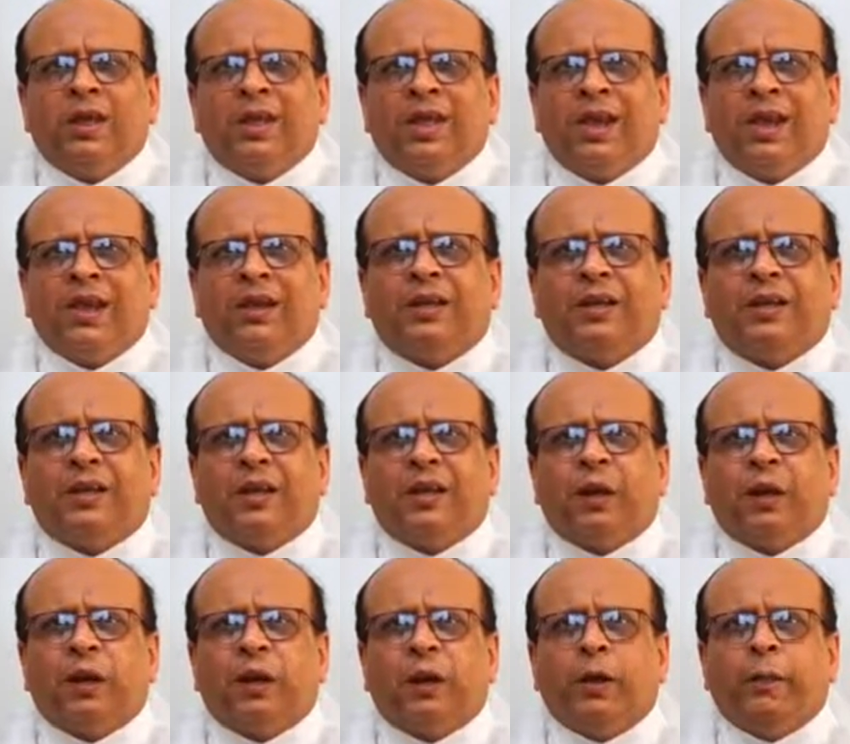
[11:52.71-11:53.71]
get
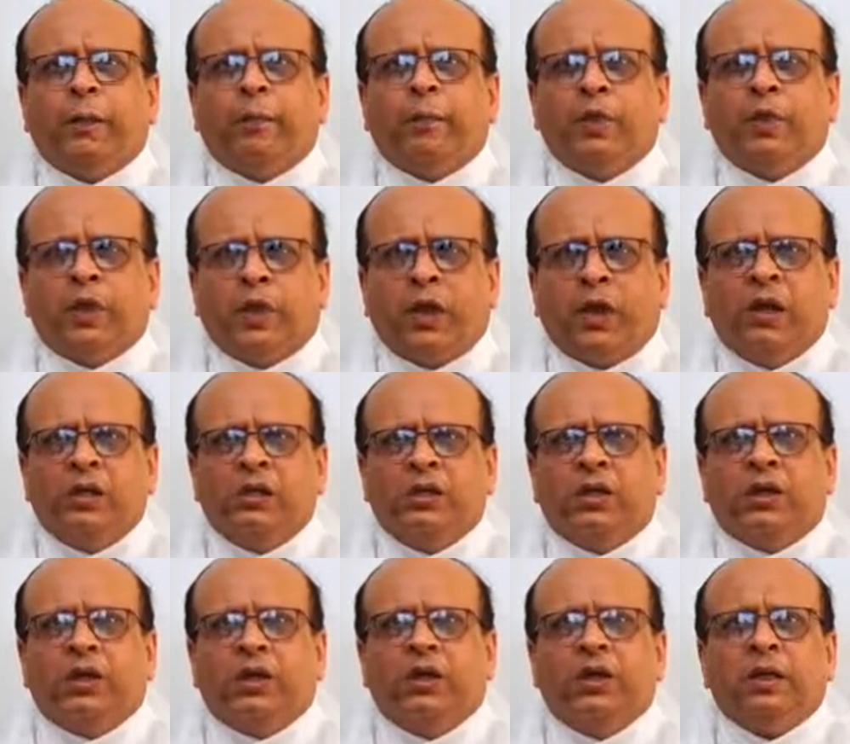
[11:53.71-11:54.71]
the
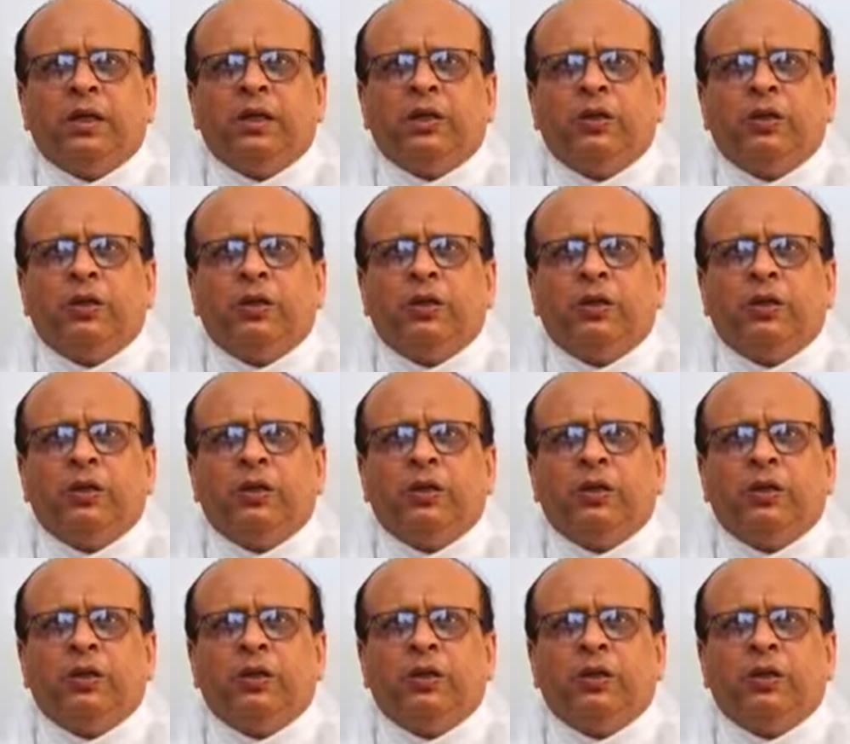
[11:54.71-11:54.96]
culture,